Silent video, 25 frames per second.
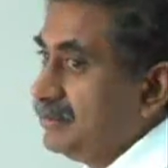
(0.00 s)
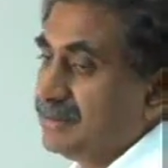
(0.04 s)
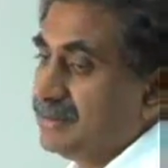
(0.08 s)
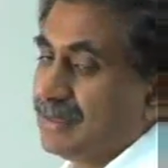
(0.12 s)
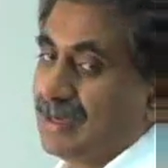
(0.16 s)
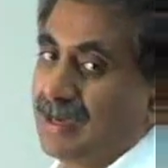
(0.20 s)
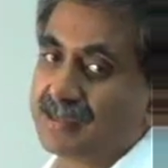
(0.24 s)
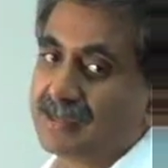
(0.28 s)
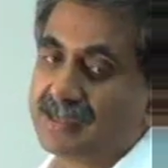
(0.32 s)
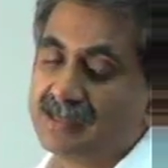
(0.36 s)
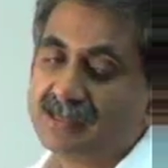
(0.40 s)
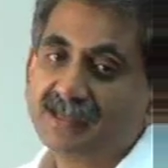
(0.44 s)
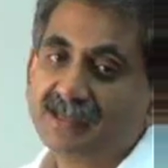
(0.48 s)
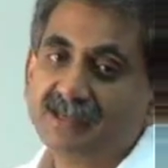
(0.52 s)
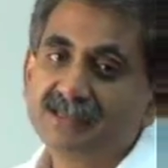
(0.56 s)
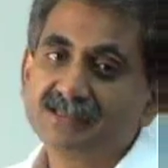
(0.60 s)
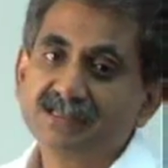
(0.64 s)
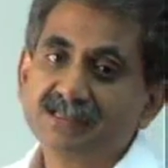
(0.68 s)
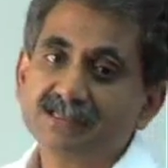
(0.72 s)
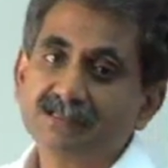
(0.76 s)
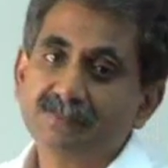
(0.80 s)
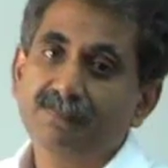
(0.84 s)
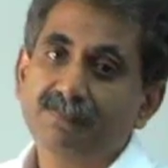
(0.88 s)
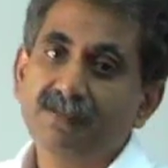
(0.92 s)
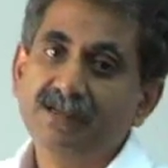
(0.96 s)
the architecture
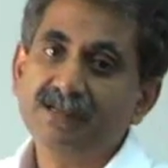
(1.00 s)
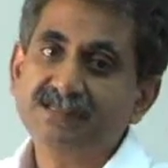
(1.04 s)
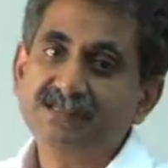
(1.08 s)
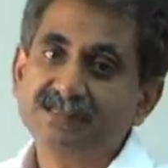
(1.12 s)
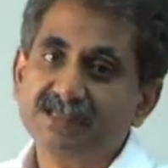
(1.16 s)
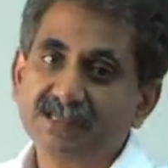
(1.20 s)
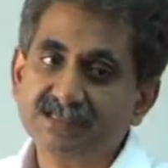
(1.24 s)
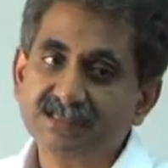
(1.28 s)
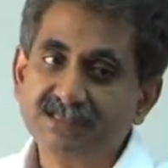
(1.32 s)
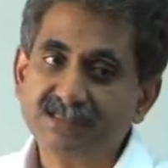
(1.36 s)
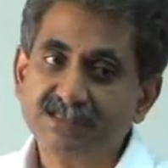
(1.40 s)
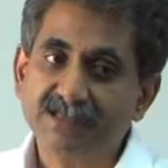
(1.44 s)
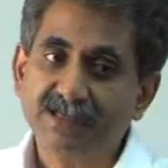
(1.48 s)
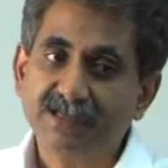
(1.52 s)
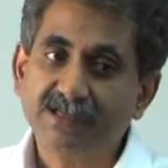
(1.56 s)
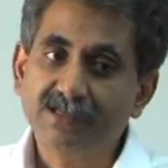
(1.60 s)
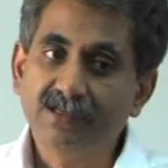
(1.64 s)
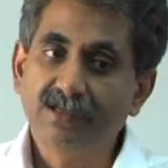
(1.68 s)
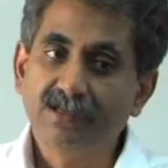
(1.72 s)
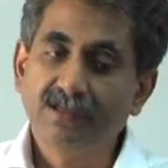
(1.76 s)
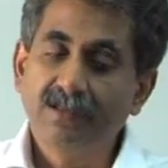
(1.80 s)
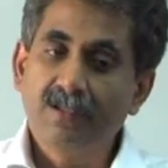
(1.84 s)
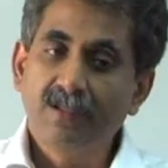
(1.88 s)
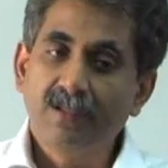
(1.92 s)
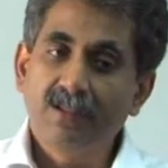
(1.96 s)
is built such that
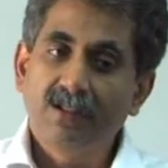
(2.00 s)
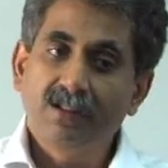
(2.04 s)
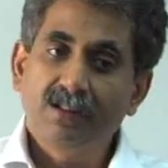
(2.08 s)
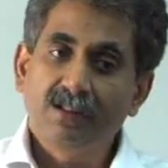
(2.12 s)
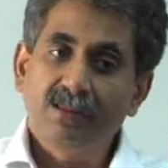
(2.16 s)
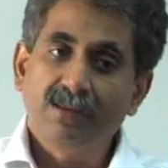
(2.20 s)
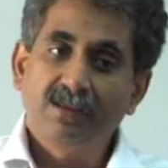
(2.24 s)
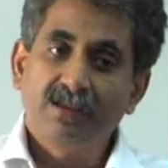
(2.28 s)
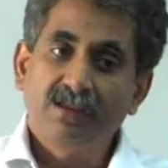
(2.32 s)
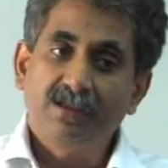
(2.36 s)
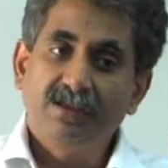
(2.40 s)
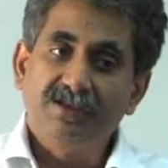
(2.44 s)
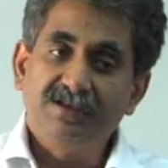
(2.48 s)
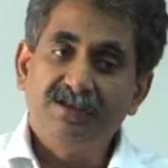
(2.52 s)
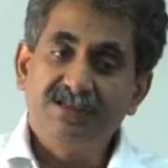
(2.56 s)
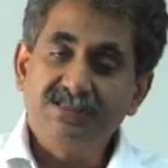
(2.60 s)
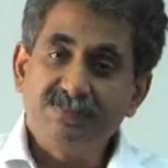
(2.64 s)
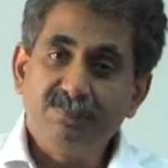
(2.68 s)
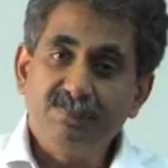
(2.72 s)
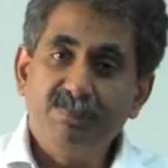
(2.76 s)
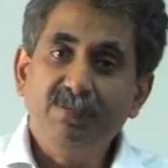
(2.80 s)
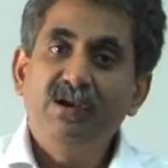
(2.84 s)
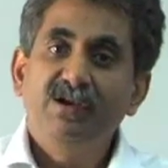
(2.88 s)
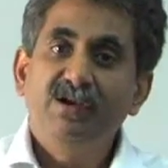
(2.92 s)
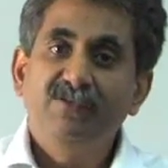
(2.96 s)
it is
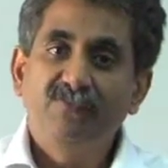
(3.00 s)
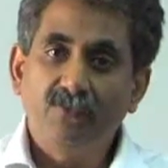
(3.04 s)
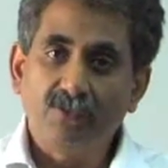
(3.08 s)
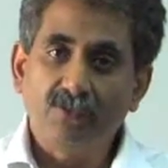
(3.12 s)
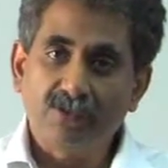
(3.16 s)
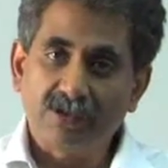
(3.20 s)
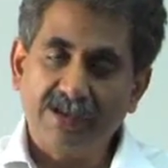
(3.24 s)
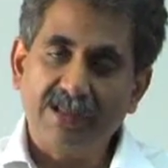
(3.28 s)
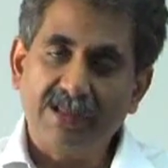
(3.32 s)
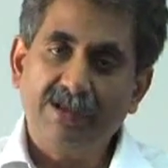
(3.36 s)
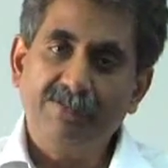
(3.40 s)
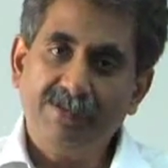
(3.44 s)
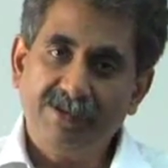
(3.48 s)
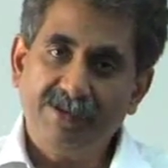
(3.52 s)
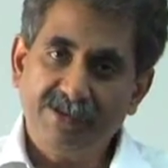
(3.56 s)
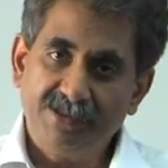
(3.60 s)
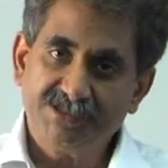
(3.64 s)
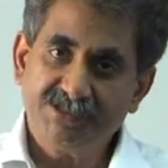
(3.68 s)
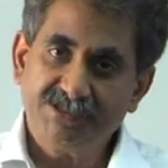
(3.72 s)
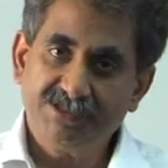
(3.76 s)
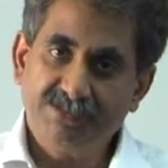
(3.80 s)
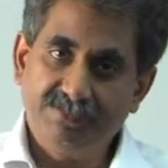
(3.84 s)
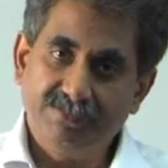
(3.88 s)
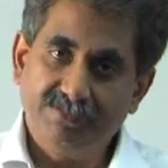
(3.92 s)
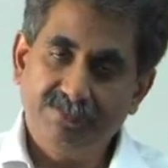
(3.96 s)
built for
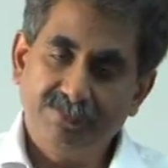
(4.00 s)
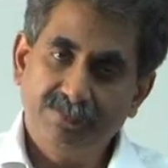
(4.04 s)
collaboration,